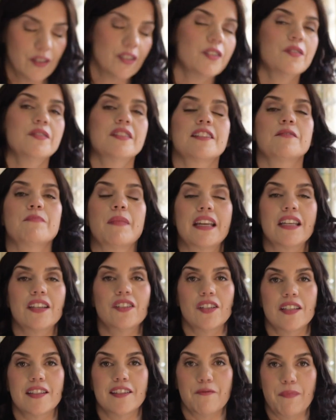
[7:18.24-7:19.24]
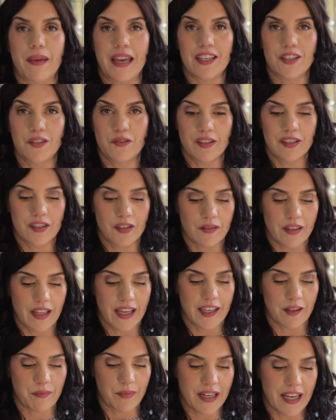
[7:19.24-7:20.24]
can use as many sheets of pastry as you
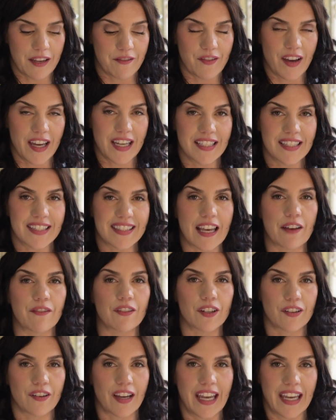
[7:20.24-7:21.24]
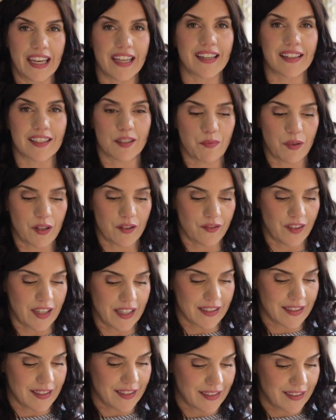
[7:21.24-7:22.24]
like, but I find 7 or 8 is
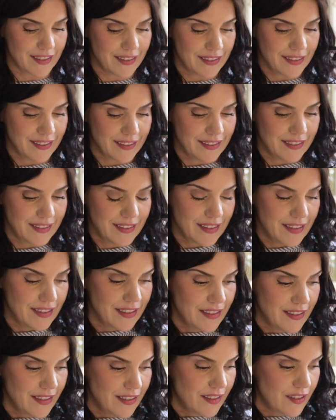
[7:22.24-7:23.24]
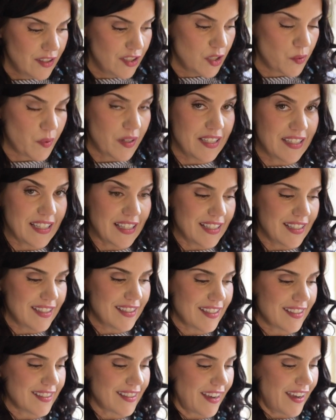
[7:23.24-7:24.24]
perfect. So you just want to set this
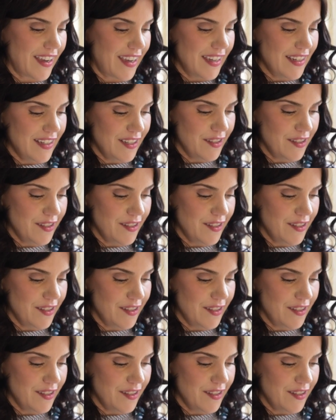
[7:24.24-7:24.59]
aside.